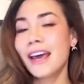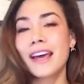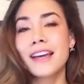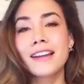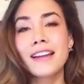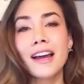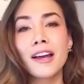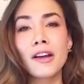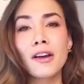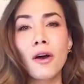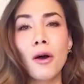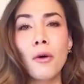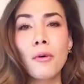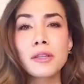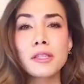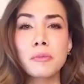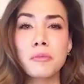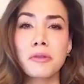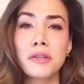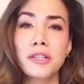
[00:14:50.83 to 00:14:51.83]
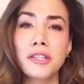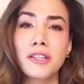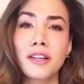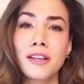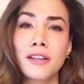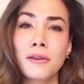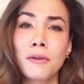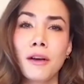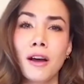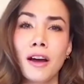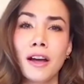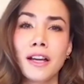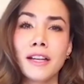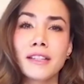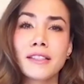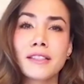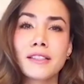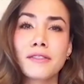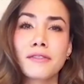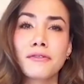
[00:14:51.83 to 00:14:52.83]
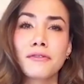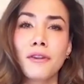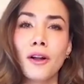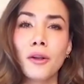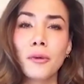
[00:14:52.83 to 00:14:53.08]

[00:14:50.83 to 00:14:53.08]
And I always appreciate you guys